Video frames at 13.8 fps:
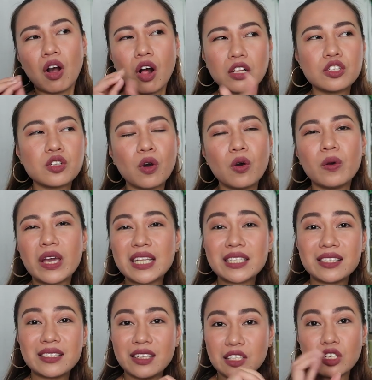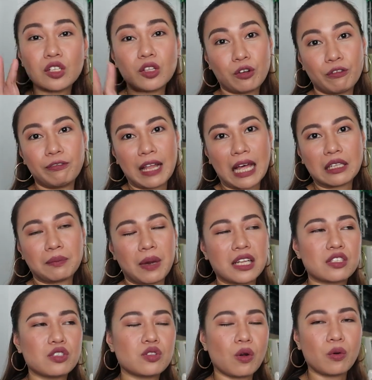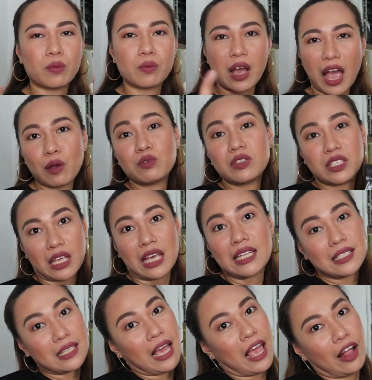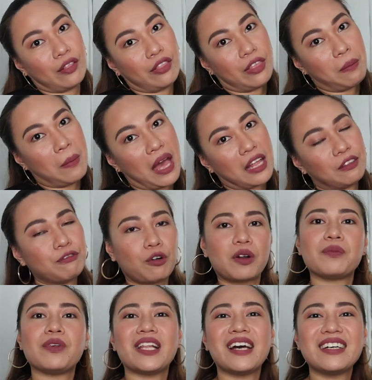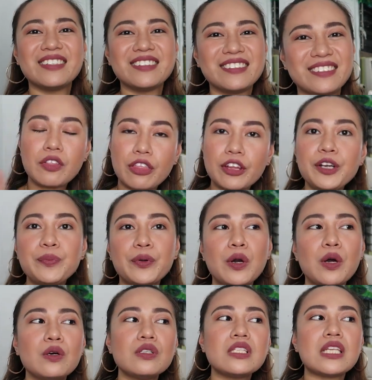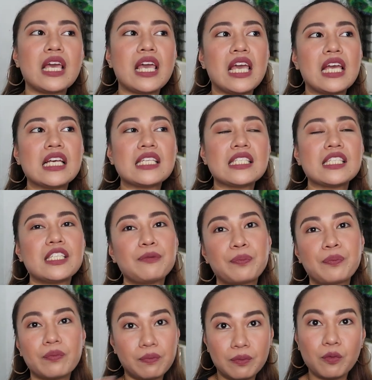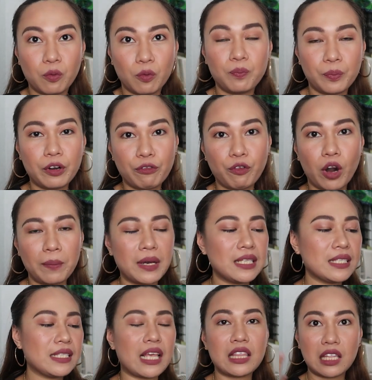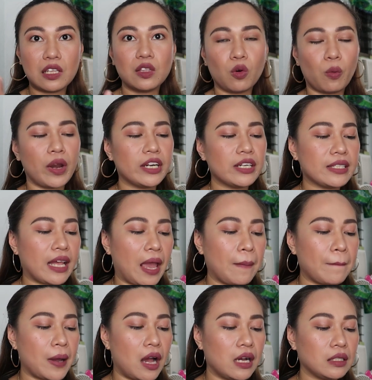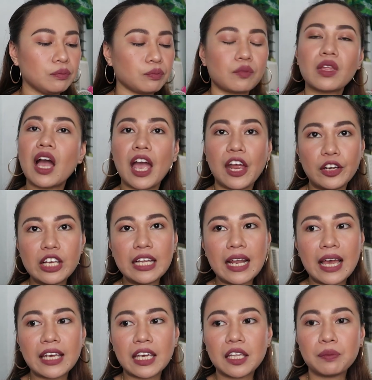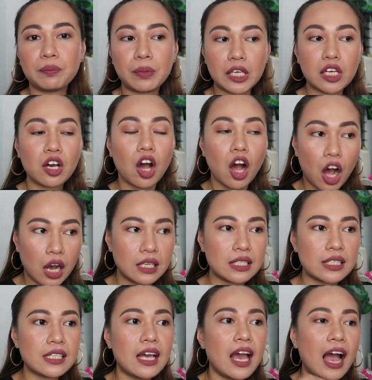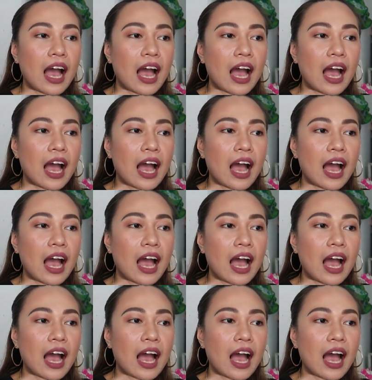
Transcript: also it doesn't look flat matte. So I would say it's a healthy matte formula. Third pros is the performance and then the wear time. I really like it because